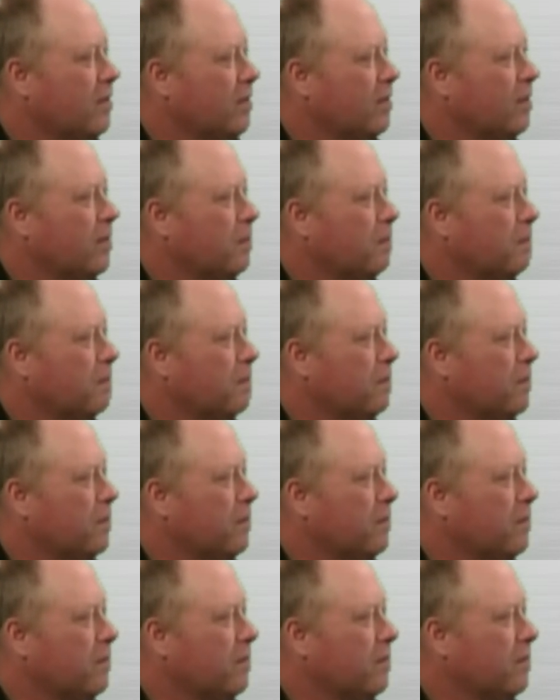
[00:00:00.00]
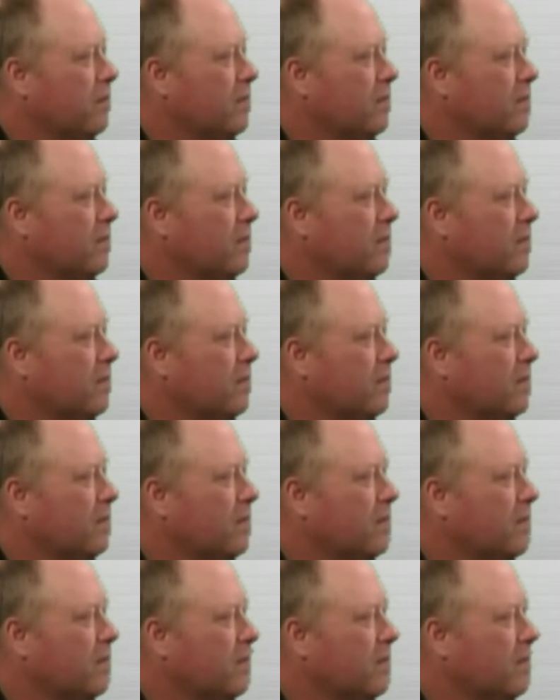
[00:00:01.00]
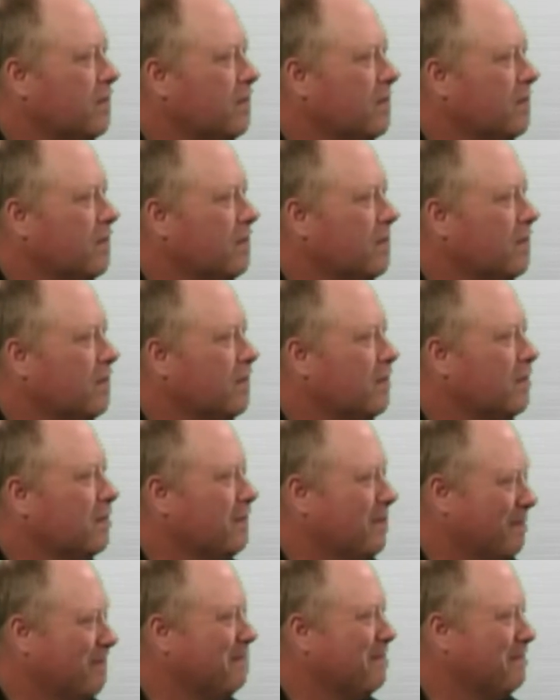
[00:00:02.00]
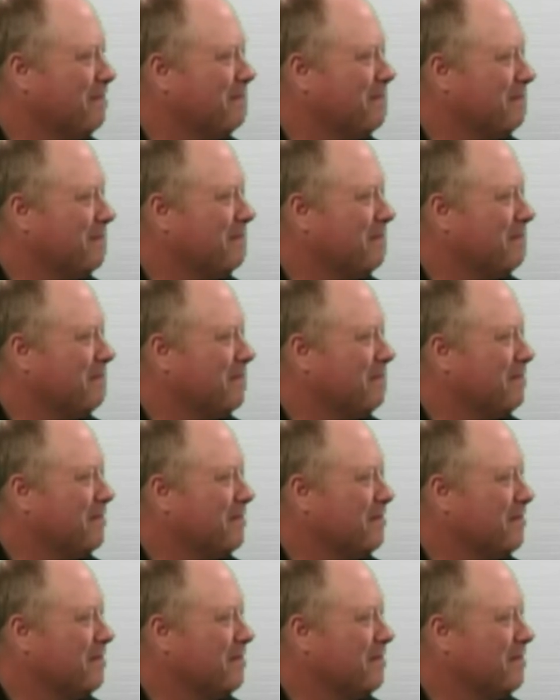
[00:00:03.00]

This person isn't speaking.